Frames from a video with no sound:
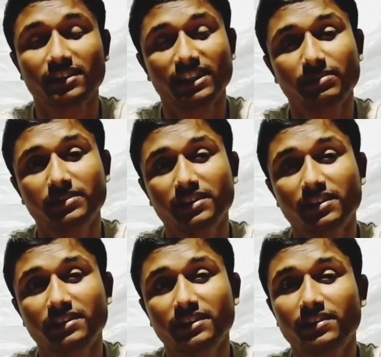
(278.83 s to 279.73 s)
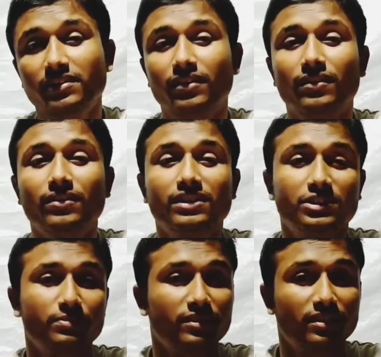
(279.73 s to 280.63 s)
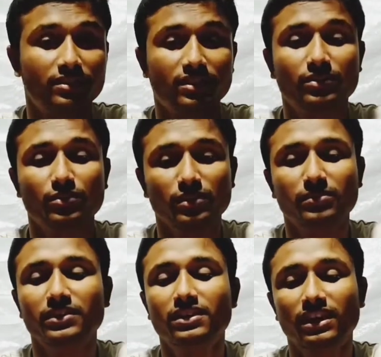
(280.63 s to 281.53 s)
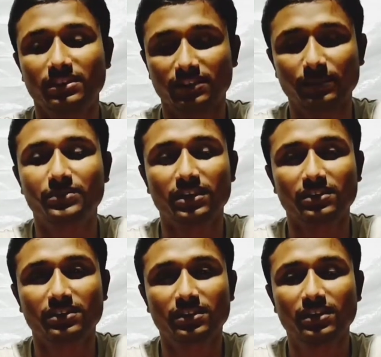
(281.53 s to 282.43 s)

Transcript: capital letter or a small letter will be accepted.